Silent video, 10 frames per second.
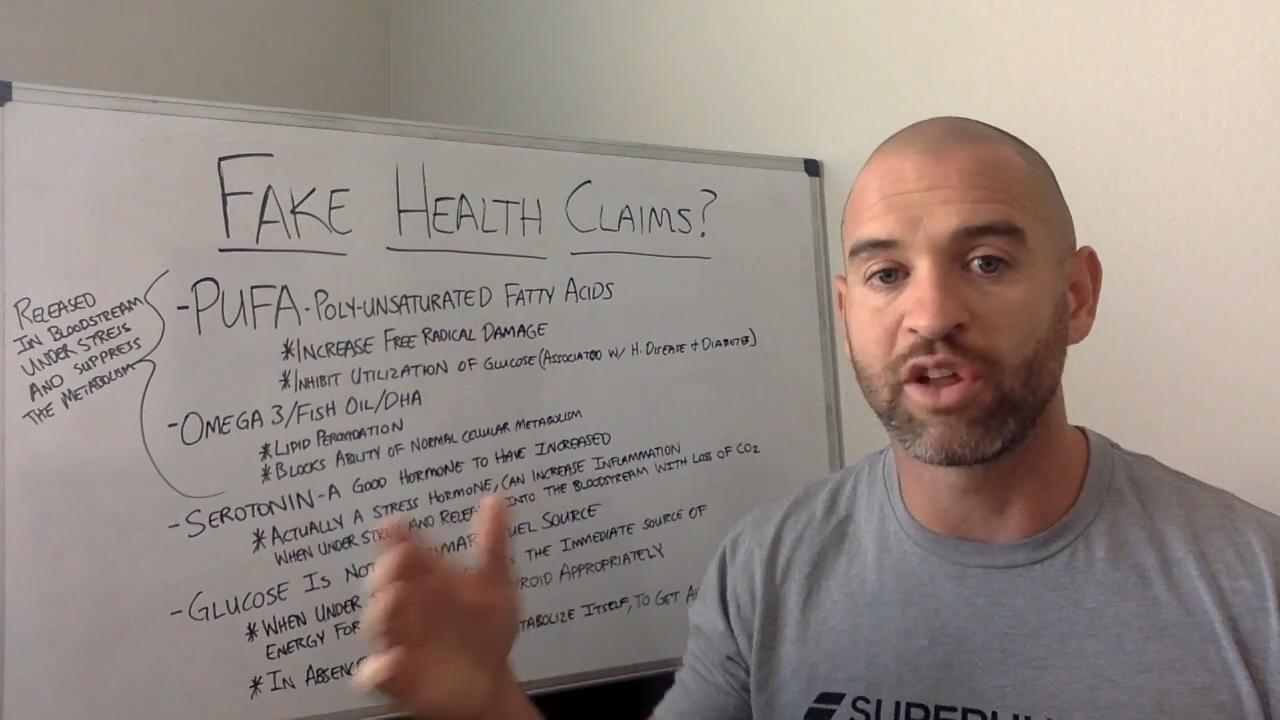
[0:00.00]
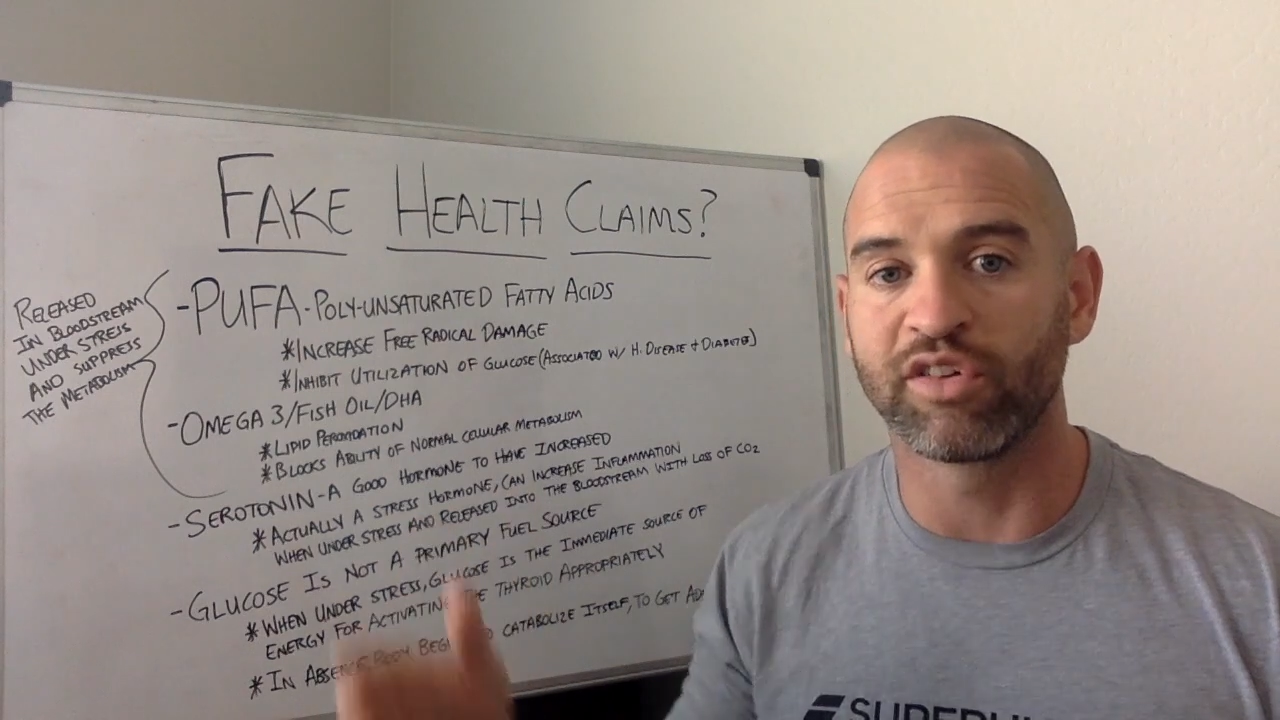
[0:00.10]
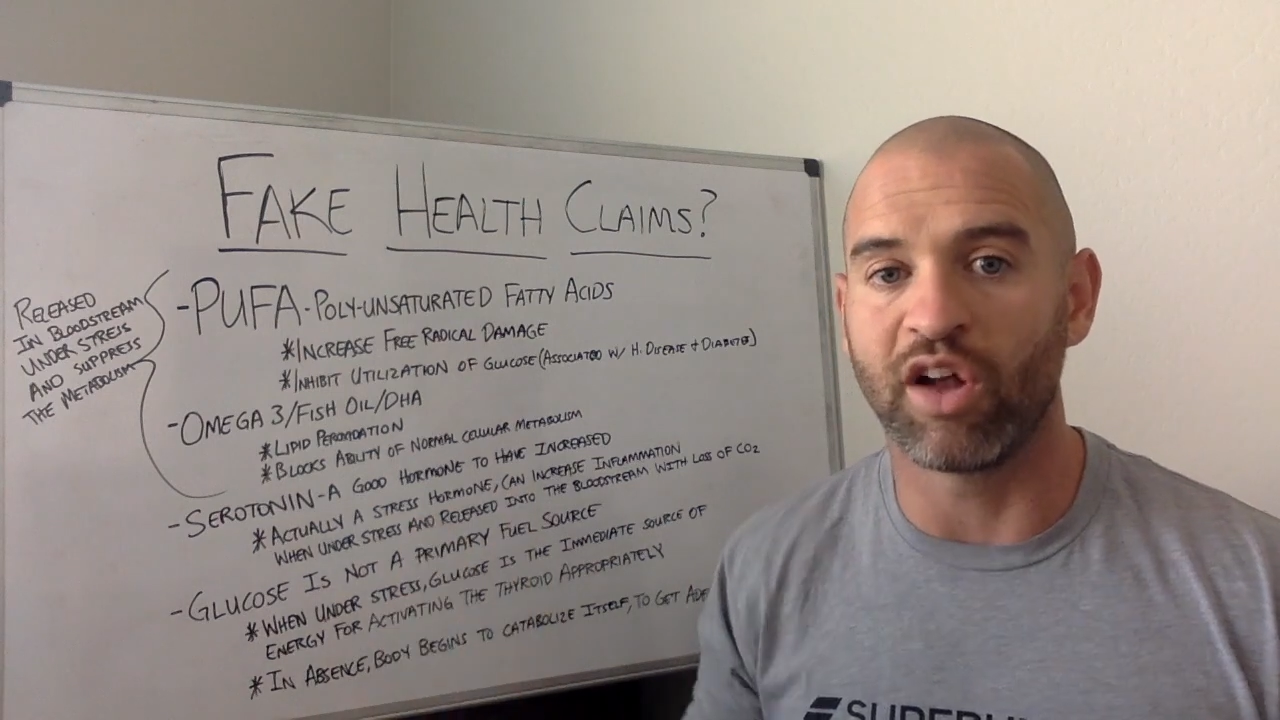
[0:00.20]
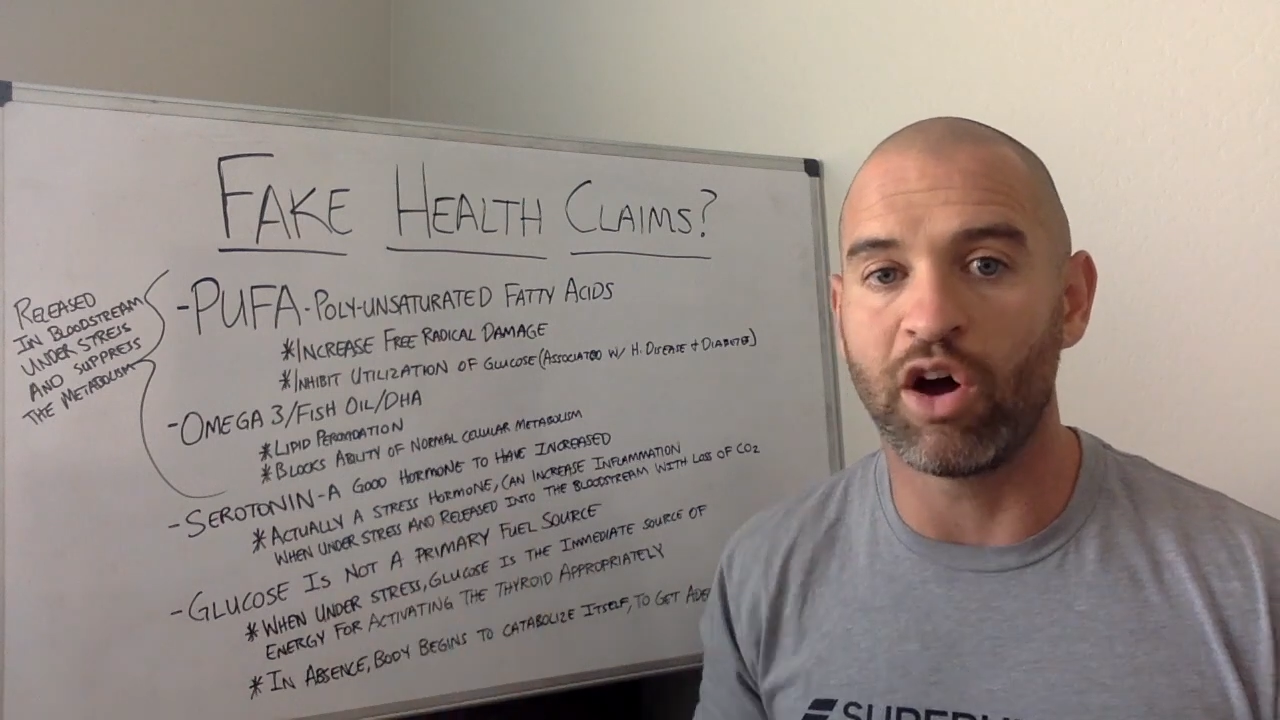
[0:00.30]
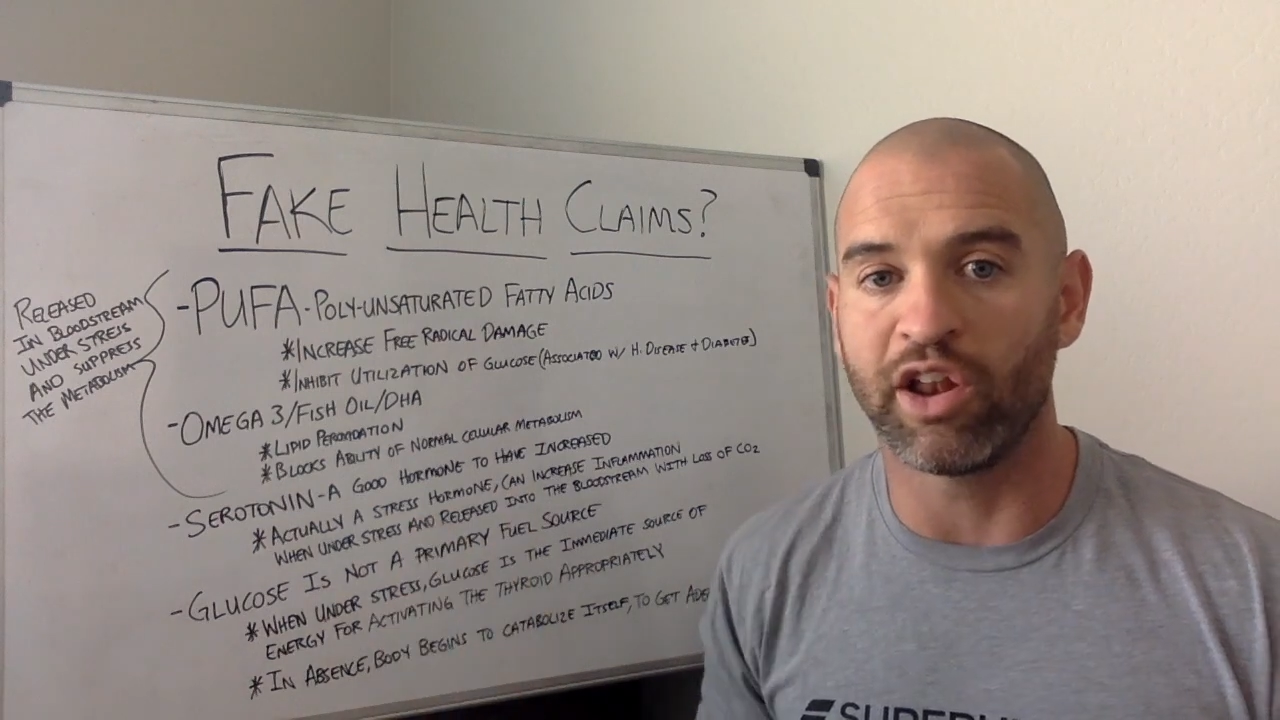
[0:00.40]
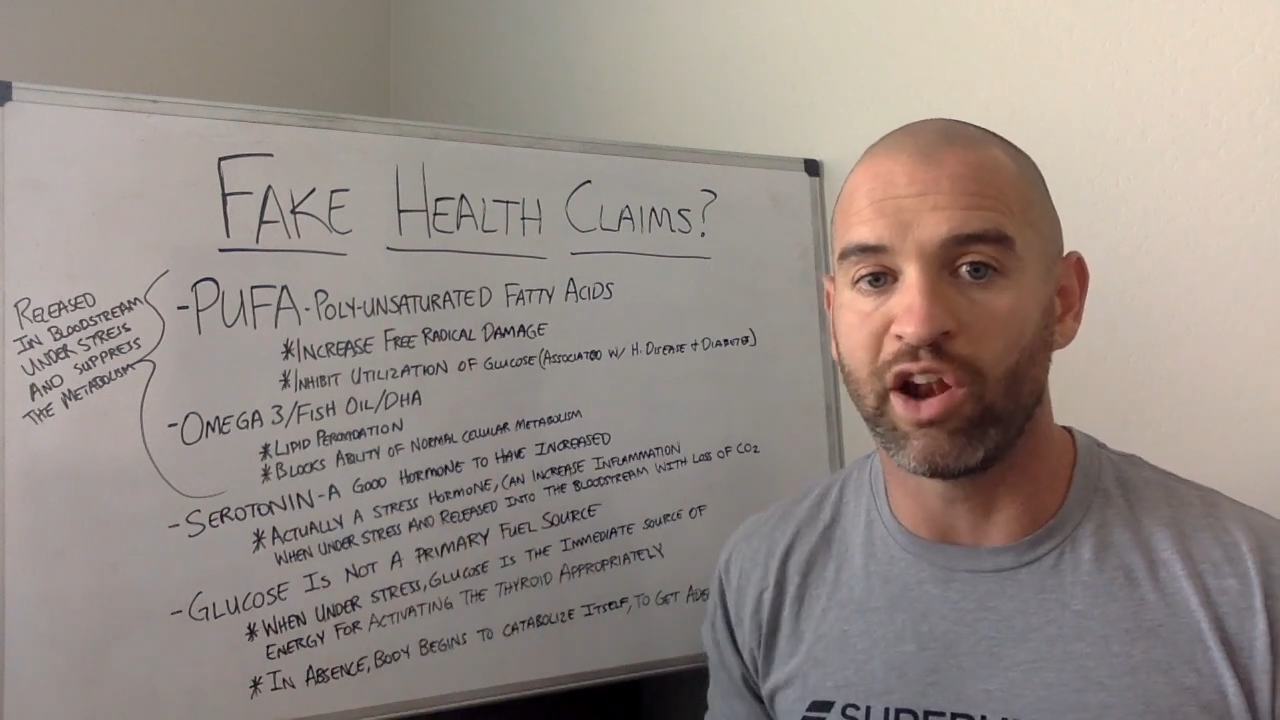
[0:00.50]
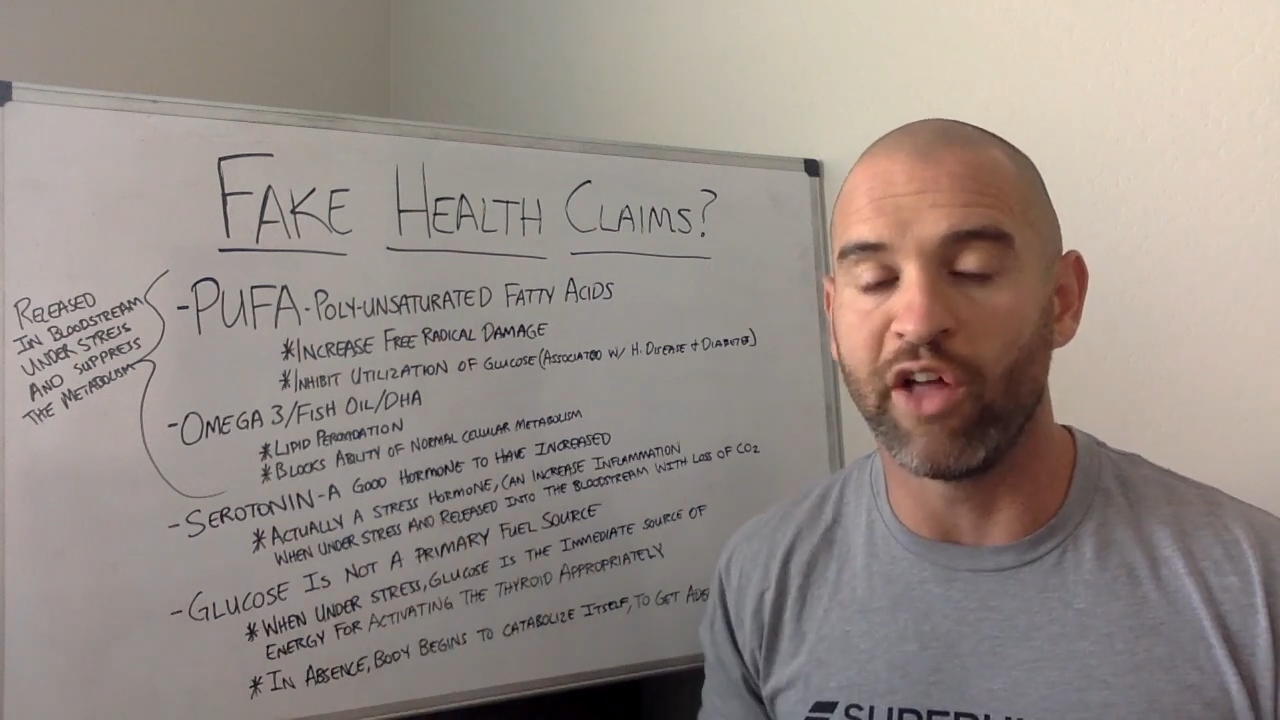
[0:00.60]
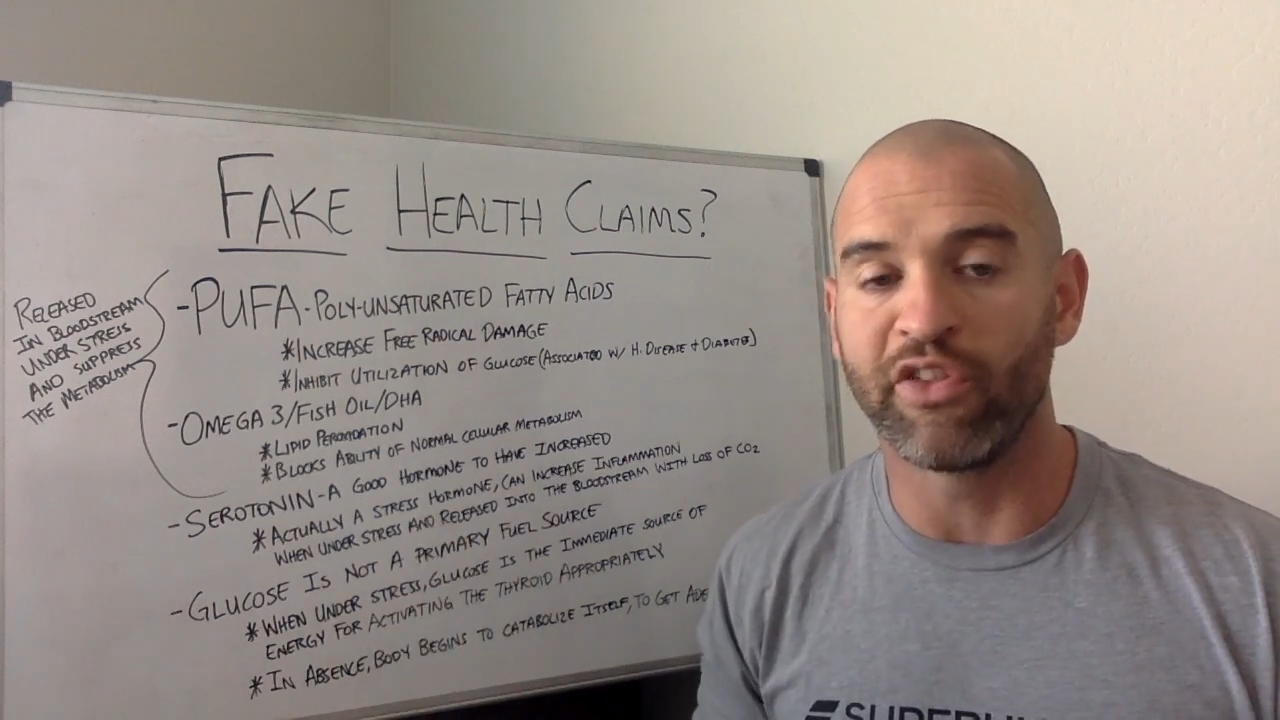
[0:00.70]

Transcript: goes on and on.